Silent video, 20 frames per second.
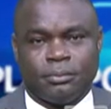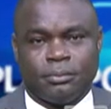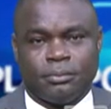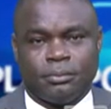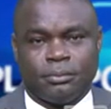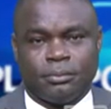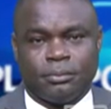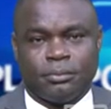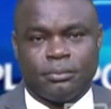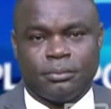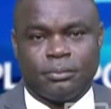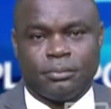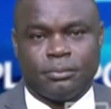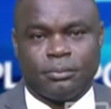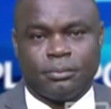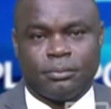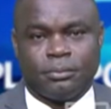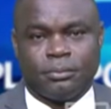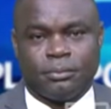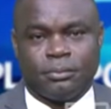
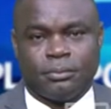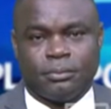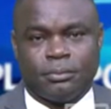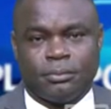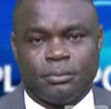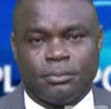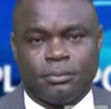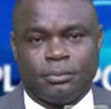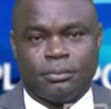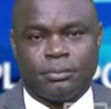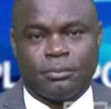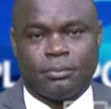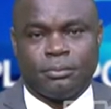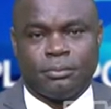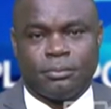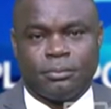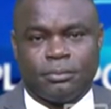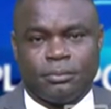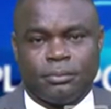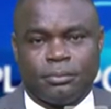
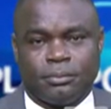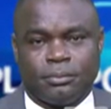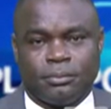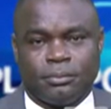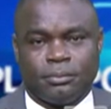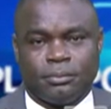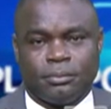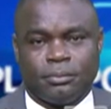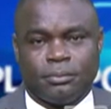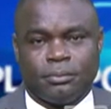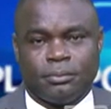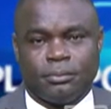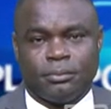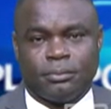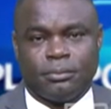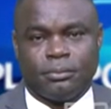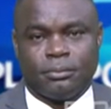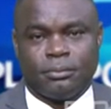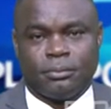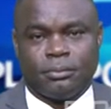
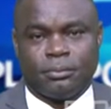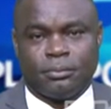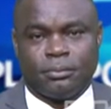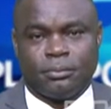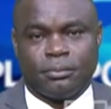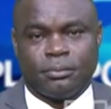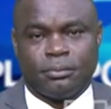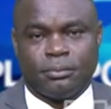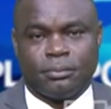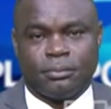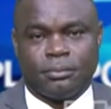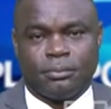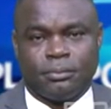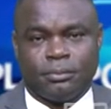This person isn't speaking.